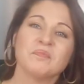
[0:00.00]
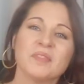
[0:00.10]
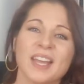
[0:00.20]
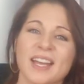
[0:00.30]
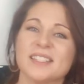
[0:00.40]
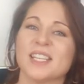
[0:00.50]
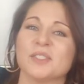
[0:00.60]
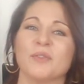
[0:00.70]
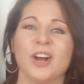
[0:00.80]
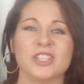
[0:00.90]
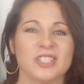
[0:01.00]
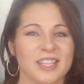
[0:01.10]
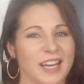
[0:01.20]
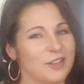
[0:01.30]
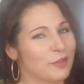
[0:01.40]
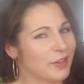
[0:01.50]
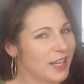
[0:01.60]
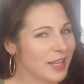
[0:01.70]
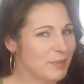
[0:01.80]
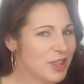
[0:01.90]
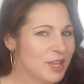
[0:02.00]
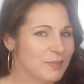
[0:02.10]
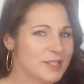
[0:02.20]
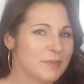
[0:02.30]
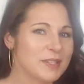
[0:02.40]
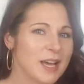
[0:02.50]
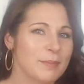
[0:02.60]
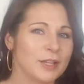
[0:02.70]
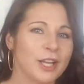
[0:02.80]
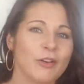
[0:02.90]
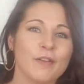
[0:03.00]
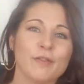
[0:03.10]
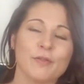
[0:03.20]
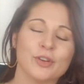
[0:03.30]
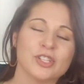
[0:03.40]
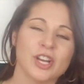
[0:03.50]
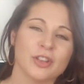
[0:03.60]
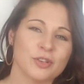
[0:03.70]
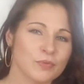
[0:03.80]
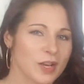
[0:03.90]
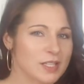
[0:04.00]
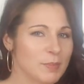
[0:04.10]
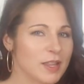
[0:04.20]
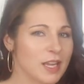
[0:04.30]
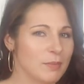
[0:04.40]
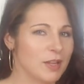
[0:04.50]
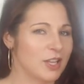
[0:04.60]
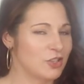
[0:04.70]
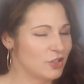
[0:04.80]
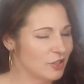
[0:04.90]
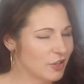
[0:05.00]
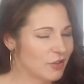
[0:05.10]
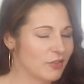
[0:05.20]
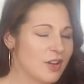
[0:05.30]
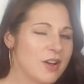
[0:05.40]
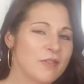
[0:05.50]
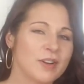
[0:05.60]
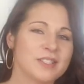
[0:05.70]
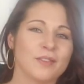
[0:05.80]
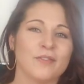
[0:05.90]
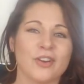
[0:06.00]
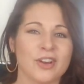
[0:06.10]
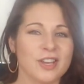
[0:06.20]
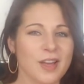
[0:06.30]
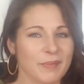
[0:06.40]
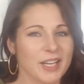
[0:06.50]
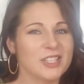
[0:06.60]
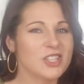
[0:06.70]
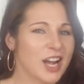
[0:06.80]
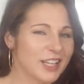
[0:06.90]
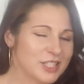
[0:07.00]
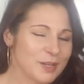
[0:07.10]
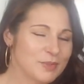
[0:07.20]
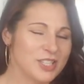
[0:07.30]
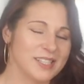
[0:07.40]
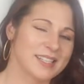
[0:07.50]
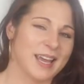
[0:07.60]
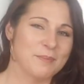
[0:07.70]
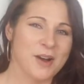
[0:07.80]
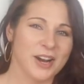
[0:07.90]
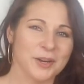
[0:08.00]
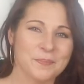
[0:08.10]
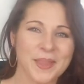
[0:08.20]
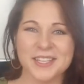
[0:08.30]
And guys, thanks for watching today. Don't forget, leave me a thumbs up down below, and feel free to share this recipe, the email that you know wants a very yummy chocolate chip cheesecake bar.